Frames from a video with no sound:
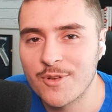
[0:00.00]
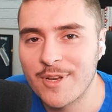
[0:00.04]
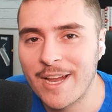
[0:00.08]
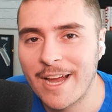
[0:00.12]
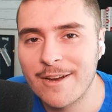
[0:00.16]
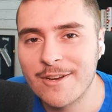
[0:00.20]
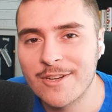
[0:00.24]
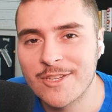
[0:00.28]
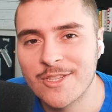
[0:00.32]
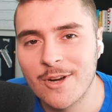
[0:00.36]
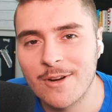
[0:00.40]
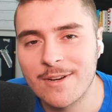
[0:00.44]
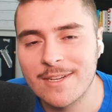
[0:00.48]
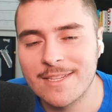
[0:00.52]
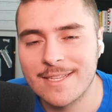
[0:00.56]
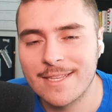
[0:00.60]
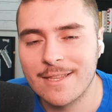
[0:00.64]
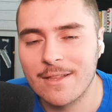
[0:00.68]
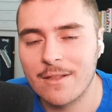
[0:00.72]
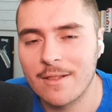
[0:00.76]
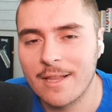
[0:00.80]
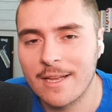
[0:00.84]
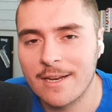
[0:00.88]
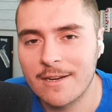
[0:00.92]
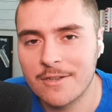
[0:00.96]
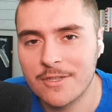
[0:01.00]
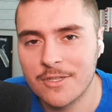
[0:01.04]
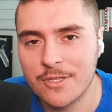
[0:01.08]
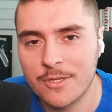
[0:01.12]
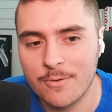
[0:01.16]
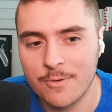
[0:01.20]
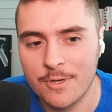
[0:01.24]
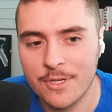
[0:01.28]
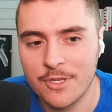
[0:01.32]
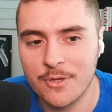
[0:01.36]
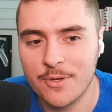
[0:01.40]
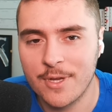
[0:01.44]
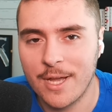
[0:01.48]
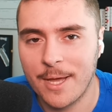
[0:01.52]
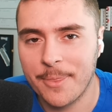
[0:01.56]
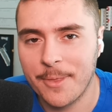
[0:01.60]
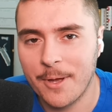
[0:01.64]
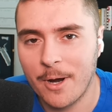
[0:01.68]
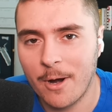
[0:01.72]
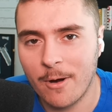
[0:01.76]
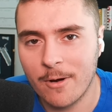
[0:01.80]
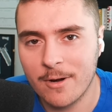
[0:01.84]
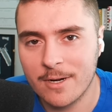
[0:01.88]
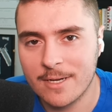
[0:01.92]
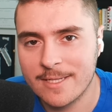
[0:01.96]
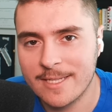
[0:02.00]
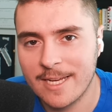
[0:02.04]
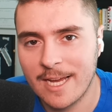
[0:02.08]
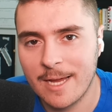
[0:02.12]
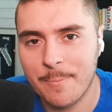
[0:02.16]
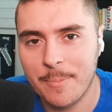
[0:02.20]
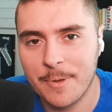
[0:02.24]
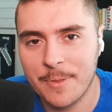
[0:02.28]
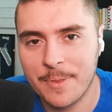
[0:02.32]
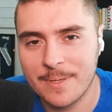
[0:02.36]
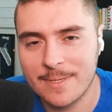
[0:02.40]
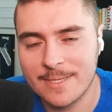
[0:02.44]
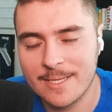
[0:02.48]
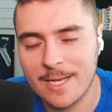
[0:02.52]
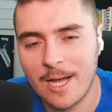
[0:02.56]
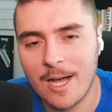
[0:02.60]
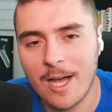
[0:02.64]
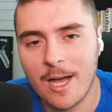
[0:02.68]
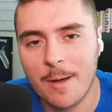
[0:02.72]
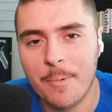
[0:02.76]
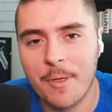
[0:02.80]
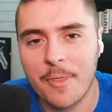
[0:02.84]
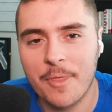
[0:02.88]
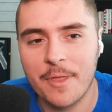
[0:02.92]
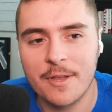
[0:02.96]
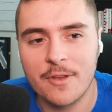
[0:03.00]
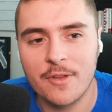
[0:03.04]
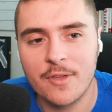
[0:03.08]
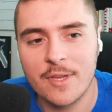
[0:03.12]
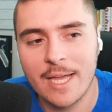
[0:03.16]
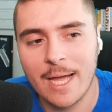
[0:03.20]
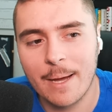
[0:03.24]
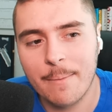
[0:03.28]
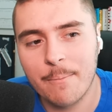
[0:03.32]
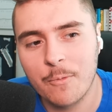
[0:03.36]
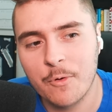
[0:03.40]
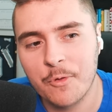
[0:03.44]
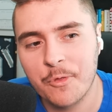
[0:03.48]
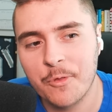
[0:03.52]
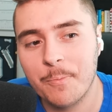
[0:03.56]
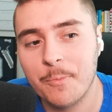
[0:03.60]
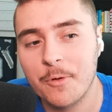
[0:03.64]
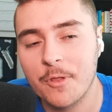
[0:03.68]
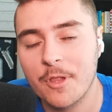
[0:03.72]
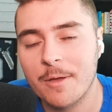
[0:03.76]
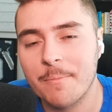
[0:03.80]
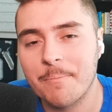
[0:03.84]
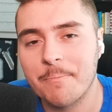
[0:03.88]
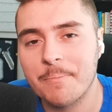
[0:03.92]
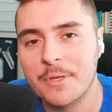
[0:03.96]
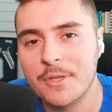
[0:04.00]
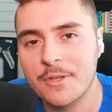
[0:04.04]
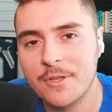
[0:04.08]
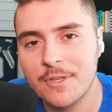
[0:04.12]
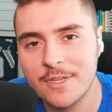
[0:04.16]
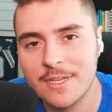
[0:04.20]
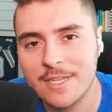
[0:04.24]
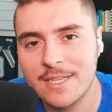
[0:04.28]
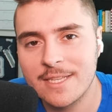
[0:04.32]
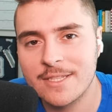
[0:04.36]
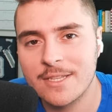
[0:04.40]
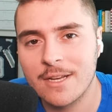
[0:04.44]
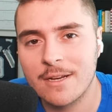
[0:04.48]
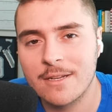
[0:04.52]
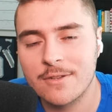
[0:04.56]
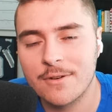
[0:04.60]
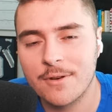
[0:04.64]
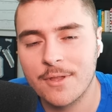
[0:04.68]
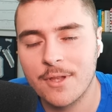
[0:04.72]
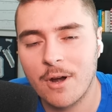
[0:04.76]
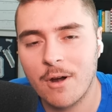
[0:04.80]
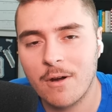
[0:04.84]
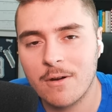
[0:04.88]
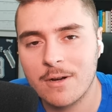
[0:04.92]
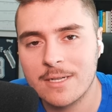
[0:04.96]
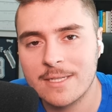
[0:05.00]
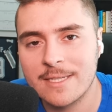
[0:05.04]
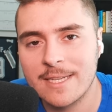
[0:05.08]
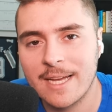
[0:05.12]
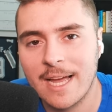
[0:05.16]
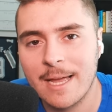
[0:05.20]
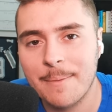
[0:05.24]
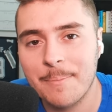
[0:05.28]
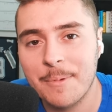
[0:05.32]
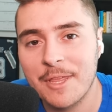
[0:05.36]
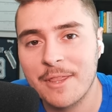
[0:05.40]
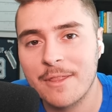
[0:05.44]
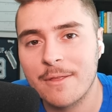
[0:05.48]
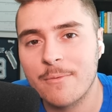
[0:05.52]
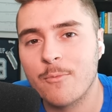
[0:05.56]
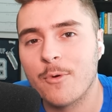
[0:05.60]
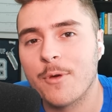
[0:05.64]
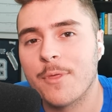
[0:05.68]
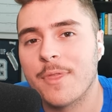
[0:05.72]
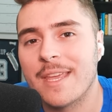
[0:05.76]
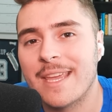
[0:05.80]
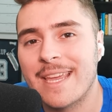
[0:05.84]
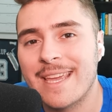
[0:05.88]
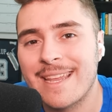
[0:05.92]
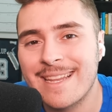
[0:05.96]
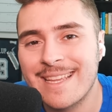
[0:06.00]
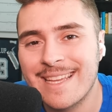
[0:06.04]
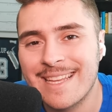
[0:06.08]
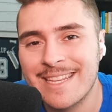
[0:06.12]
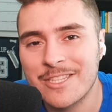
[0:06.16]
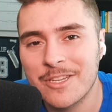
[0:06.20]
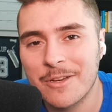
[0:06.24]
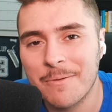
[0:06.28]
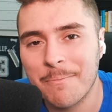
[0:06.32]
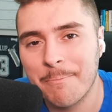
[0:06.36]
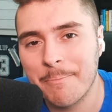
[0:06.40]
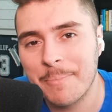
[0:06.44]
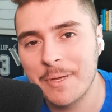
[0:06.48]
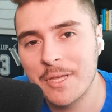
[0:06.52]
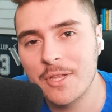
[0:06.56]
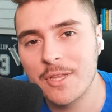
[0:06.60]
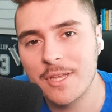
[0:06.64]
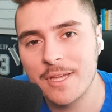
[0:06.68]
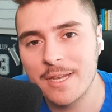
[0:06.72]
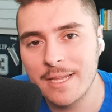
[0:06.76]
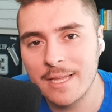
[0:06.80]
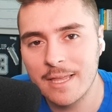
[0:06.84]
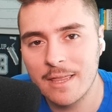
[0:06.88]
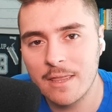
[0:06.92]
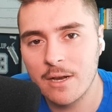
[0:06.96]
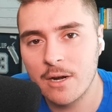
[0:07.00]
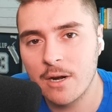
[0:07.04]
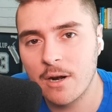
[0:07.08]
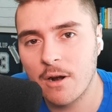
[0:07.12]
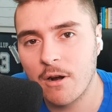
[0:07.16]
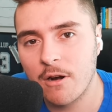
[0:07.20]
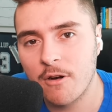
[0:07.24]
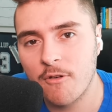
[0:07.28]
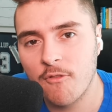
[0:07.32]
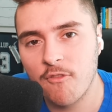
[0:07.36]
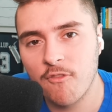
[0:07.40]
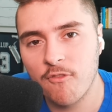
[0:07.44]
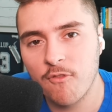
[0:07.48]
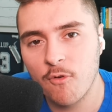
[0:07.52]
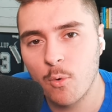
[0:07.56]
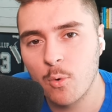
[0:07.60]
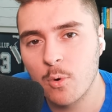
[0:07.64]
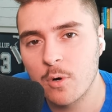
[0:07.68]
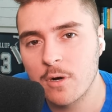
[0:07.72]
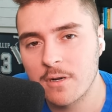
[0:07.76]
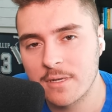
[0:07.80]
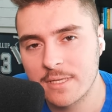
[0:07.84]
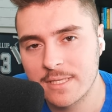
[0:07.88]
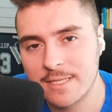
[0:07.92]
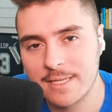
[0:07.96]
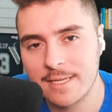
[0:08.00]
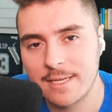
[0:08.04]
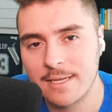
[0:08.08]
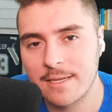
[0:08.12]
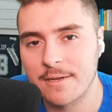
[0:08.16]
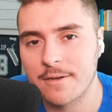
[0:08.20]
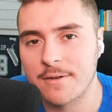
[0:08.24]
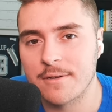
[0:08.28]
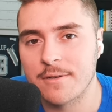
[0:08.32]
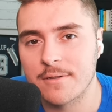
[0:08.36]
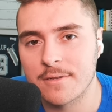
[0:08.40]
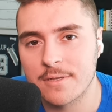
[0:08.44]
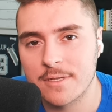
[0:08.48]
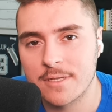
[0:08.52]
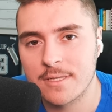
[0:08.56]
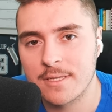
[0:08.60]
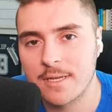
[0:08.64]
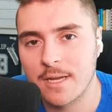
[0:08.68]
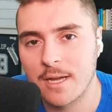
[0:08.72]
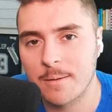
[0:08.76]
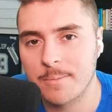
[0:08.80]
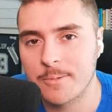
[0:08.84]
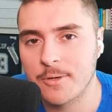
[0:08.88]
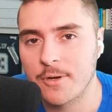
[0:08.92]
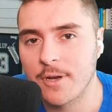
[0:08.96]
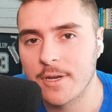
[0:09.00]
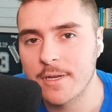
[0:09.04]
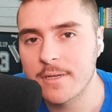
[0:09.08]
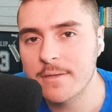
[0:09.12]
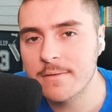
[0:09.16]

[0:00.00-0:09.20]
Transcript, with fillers: now you're starting to see the layers to it. You got the archetype at the top, then you got multiple abilities under the archetype, and then within each ability there are 4 tiers to upgrade.